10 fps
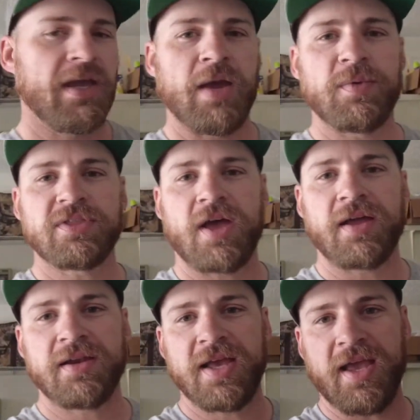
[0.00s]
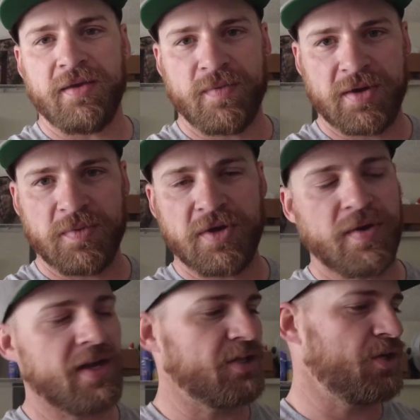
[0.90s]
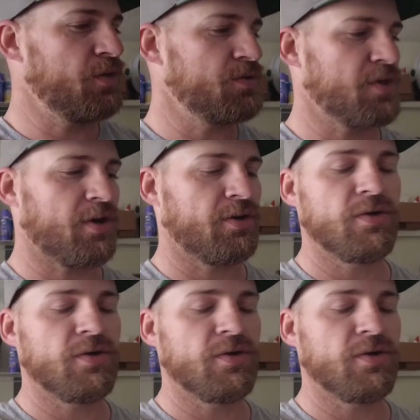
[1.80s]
and we thought, hey, why don't we go ahead and use our